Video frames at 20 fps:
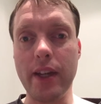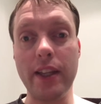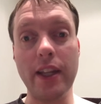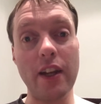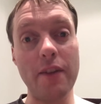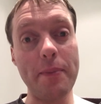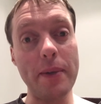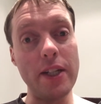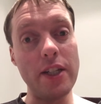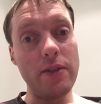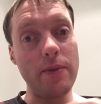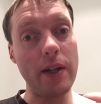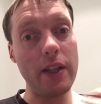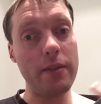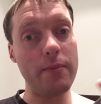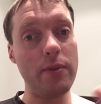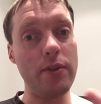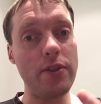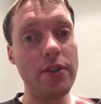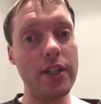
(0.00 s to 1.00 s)
And then I've been to
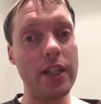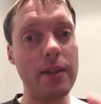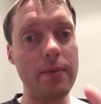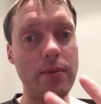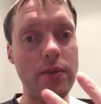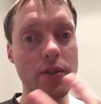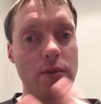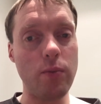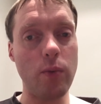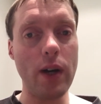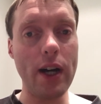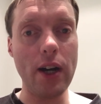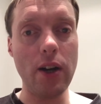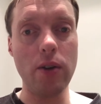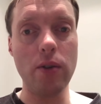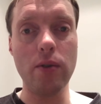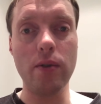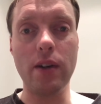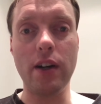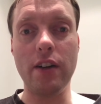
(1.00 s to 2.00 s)
other museums as
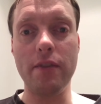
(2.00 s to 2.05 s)
well.